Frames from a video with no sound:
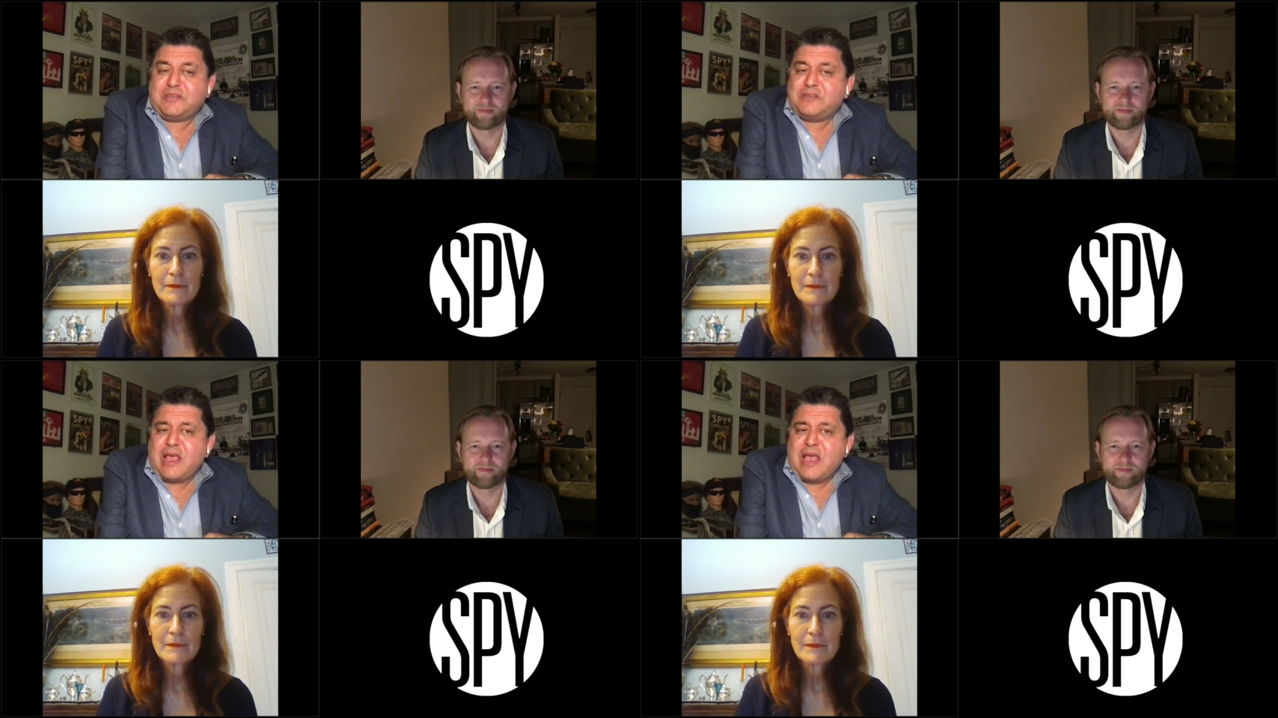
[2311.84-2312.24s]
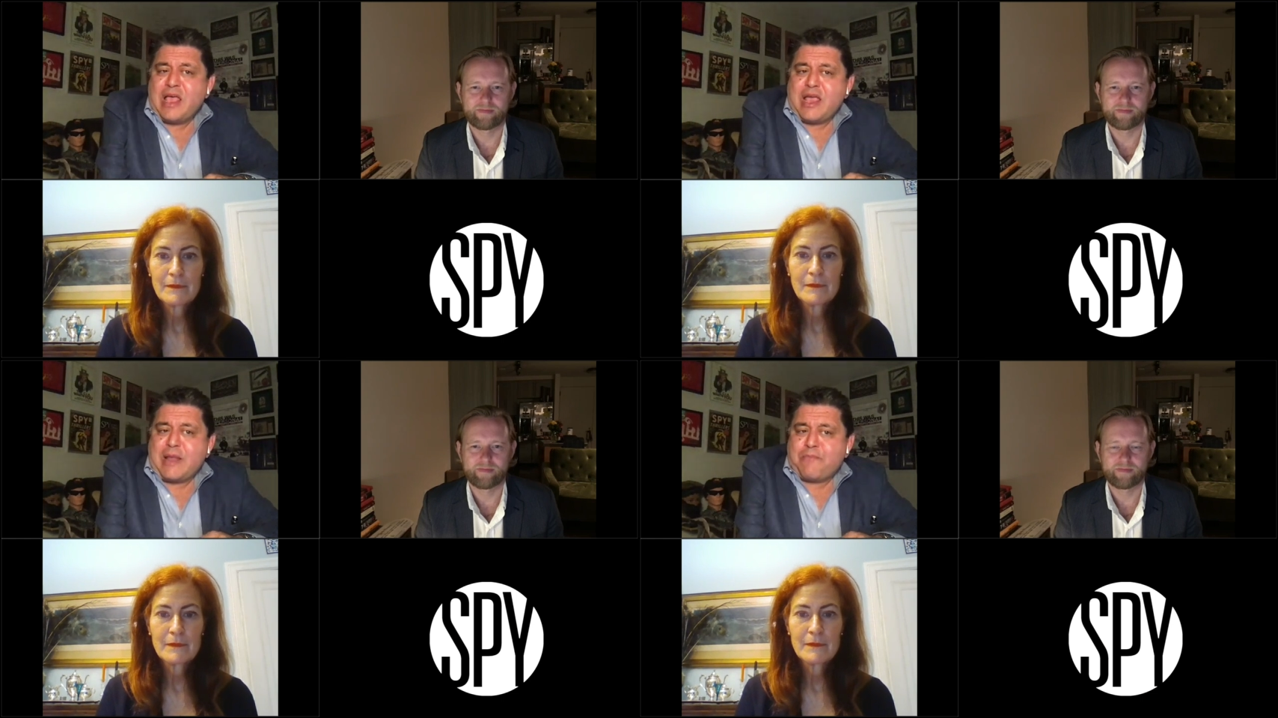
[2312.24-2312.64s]
Speaker 1: places,
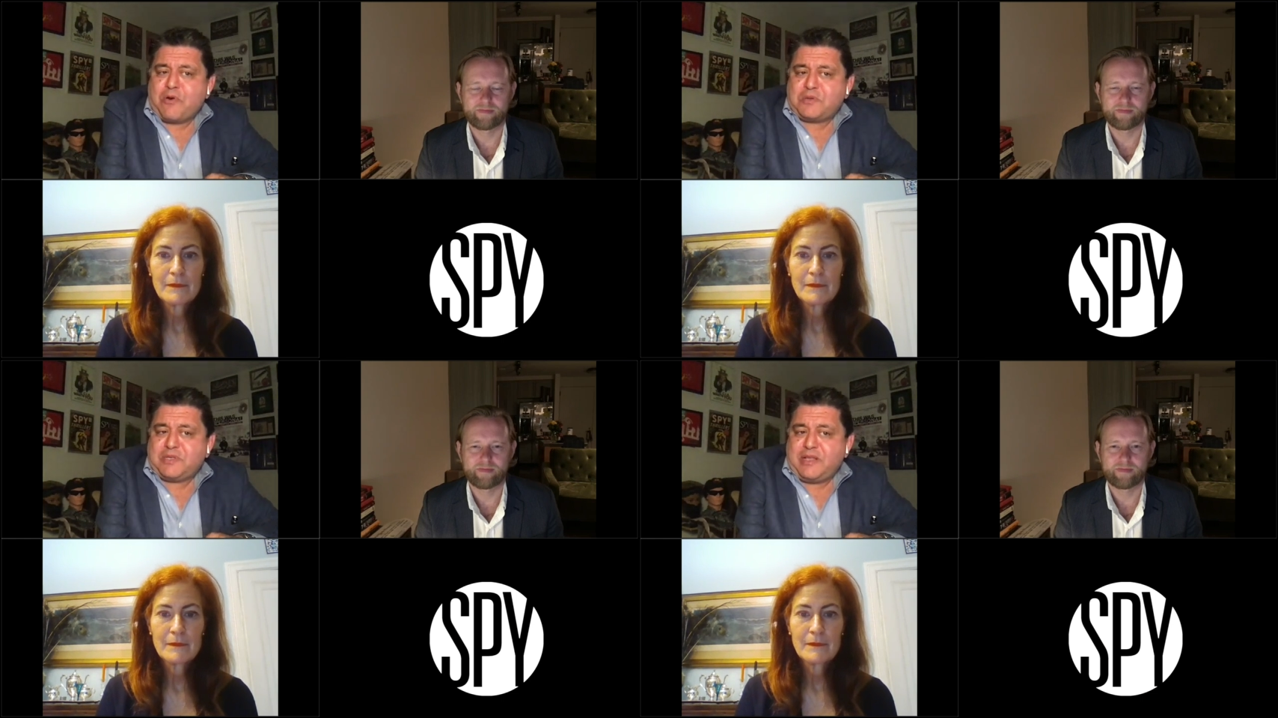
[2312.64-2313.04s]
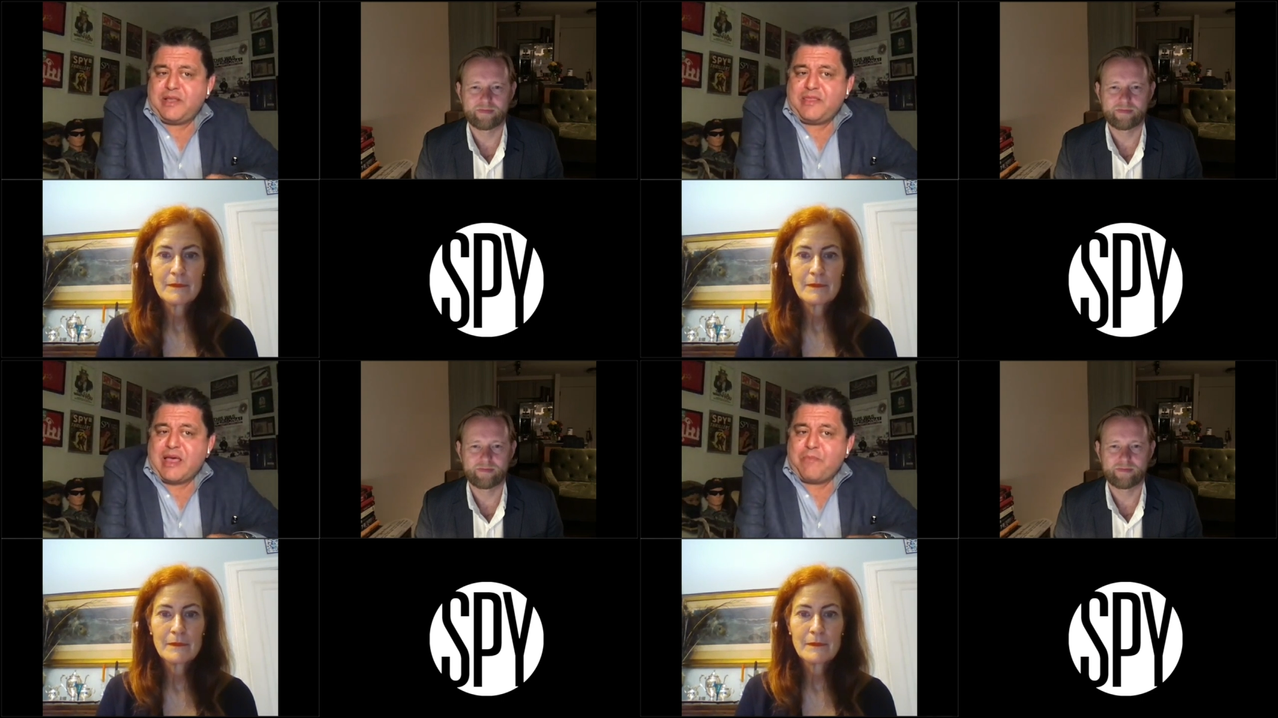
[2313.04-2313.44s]
and I purposely
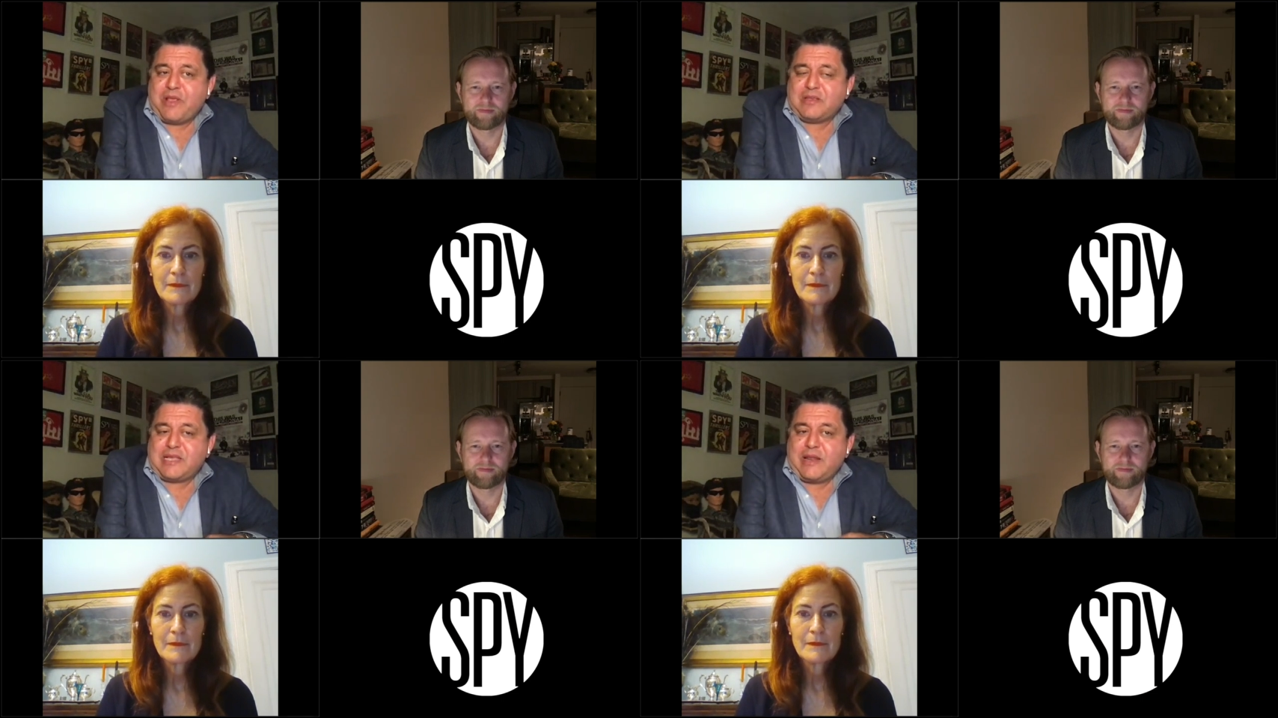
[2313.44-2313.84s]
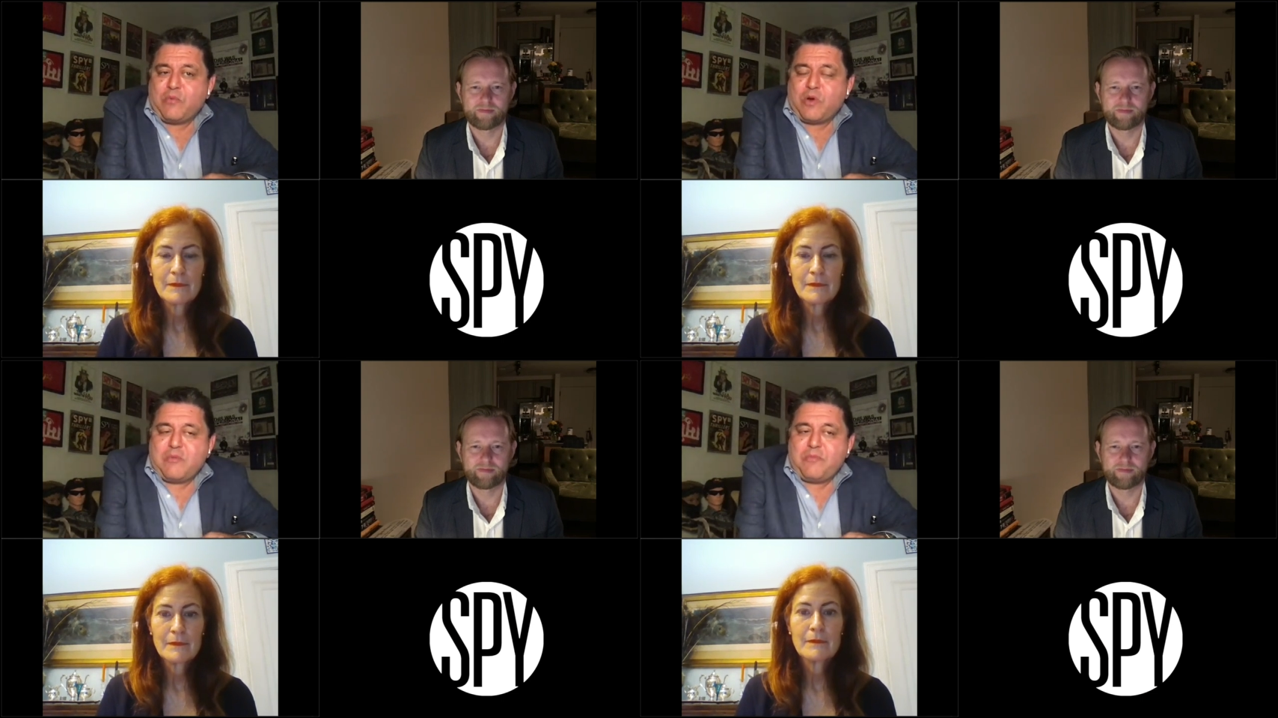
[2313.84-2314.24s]
did that because I
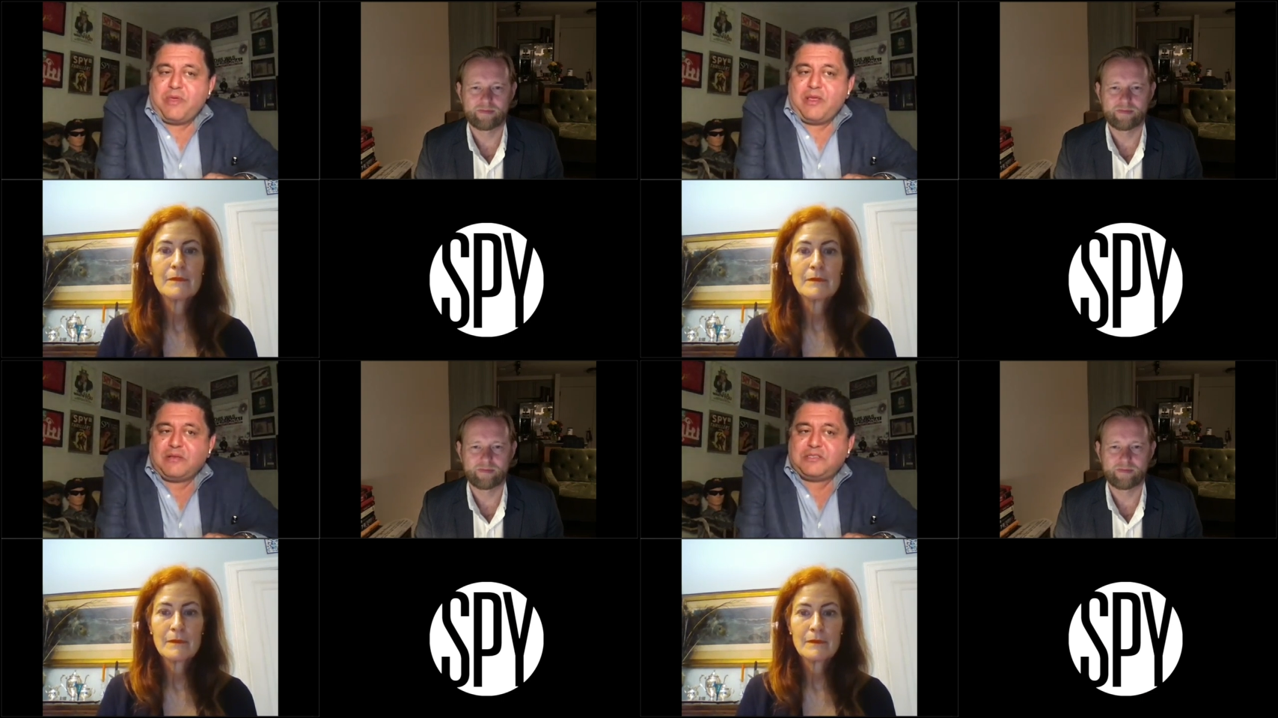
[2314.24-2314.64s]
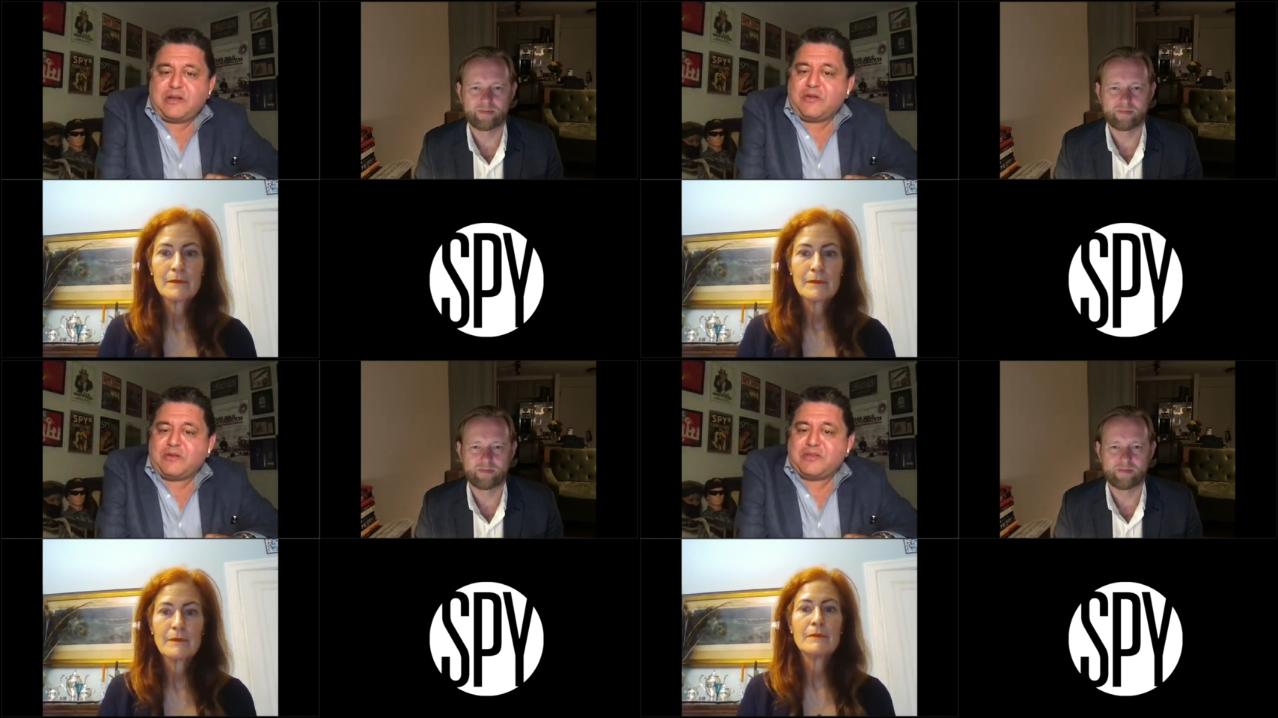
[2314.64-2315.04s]
didn't want to be
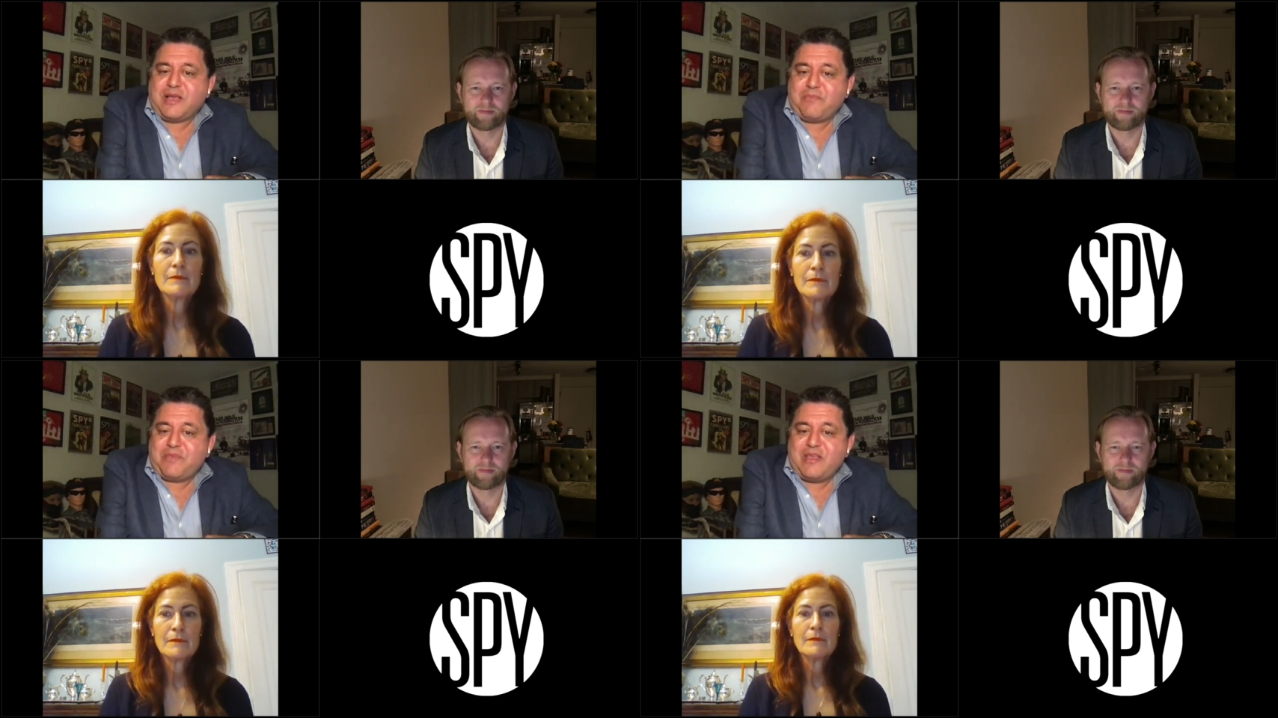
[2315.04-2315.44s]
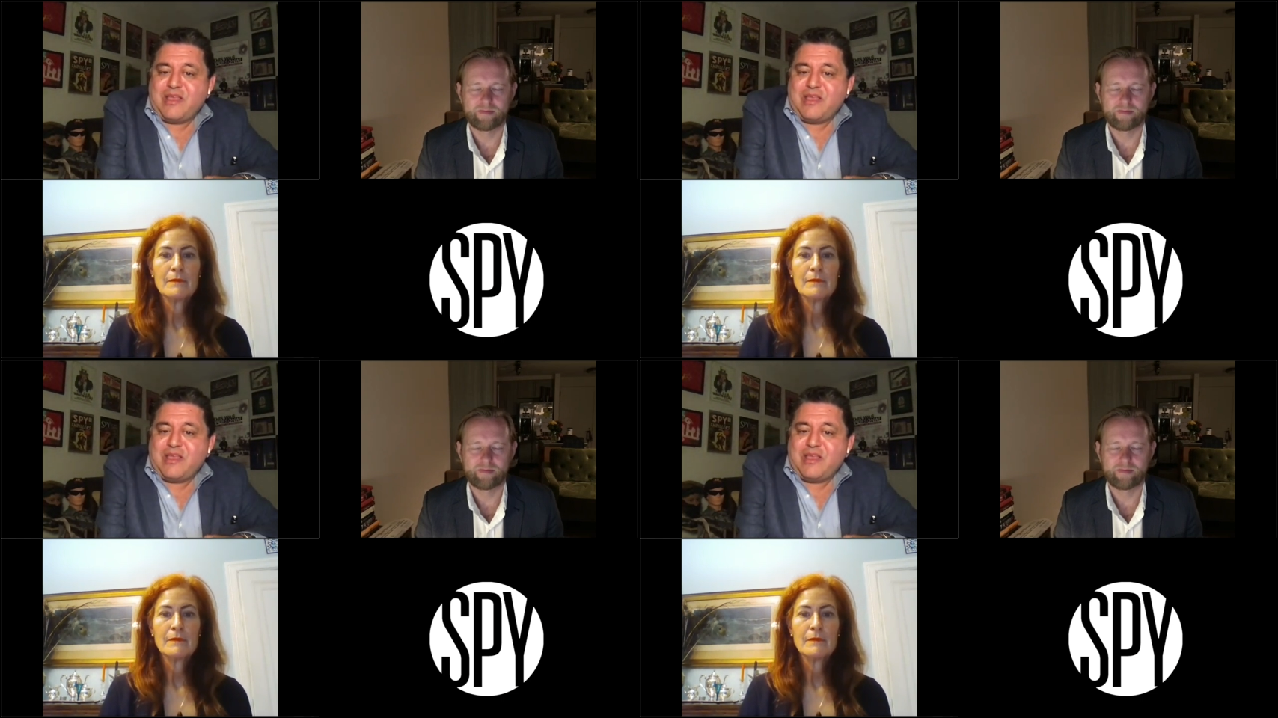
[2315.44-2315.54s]
stereotyped